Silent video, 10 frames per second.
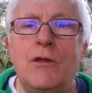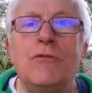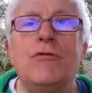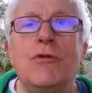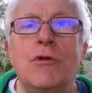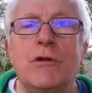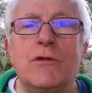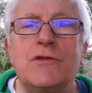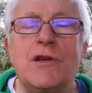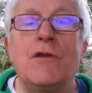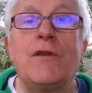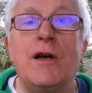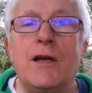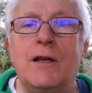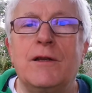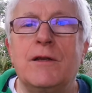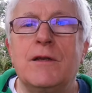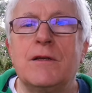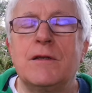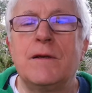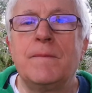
the rulers of Ireland.